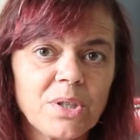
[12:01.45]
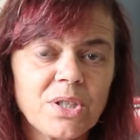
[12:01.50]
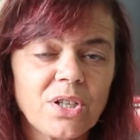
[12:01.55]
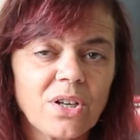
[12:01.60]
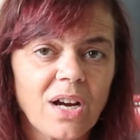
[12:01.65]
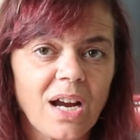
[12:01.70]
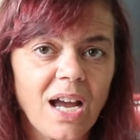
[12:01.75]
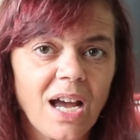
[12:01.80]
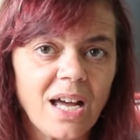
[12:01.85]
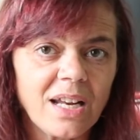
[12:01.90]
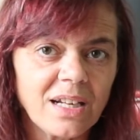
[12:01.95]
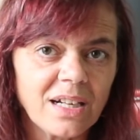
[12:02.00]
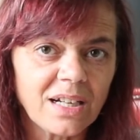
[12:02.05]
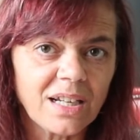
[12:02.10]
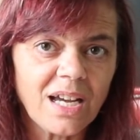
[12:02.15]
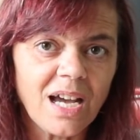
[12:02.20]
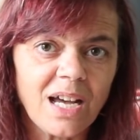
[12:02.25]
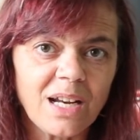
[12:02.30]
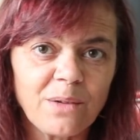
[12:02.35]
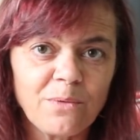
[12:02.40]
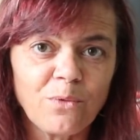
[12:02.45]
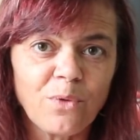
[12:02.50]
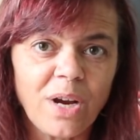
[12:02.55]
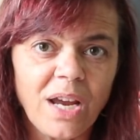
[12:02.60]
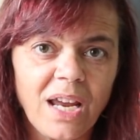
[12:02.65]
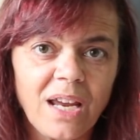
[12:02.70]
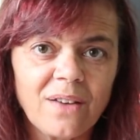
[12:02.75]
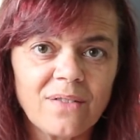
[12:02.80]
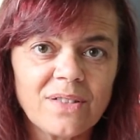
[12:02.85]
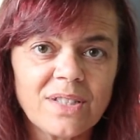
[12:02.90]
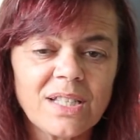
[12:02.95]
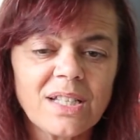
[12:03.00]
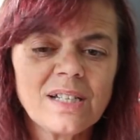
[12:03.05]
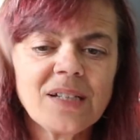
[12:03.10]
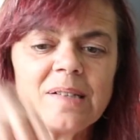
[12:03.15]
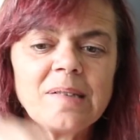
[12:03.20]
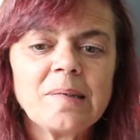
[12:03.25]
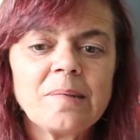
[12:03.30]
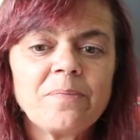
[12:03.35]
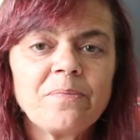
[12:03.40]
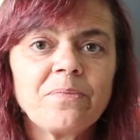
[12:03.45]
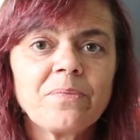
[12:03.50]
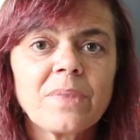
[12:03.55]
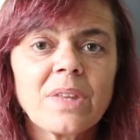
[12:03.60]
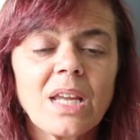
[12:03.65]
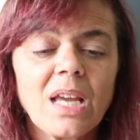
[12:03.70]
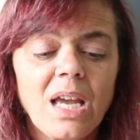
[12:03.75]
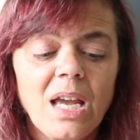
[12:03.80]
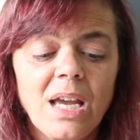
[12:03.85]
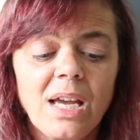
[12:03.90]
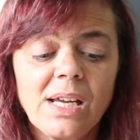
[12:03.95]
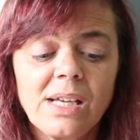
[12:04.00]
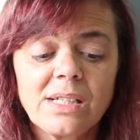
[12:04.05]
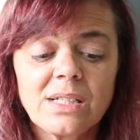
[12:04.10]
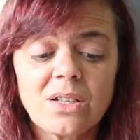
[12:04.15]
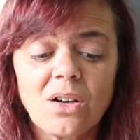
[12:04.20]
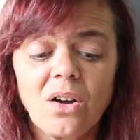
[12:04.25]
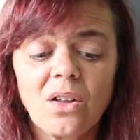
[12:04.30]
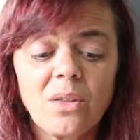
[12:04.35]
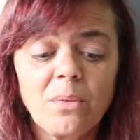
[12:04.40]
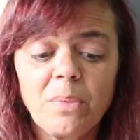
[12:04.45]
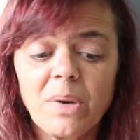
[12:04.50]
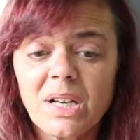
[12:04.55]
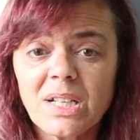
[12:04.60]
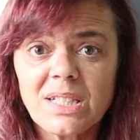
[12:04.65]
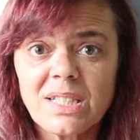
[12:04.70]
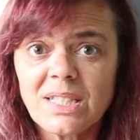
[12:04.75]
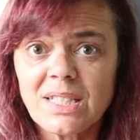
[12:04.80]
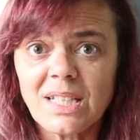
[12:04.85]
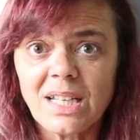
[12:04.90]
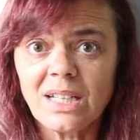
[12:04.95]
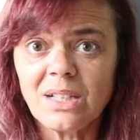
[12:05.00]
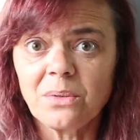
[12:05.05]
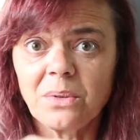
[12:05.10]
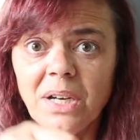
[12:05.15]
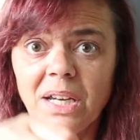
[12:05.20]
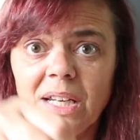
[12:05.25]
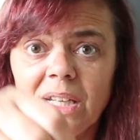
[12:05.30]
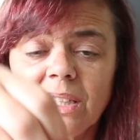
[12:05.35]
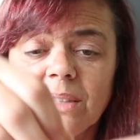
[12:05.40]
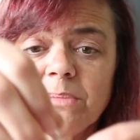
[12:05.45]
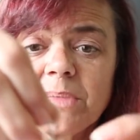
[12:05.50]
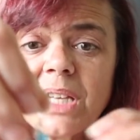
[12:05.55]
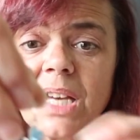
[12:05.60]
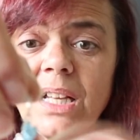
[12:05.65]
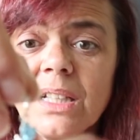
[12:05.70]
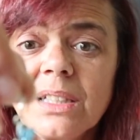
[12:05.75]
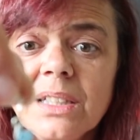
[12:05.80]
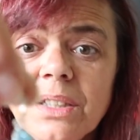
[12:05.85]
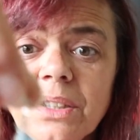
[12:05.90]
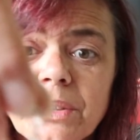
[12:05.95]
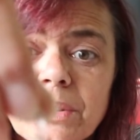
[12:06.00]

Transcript: it to your hat and it kind of waves, and all the bugs stayed away, I'm telling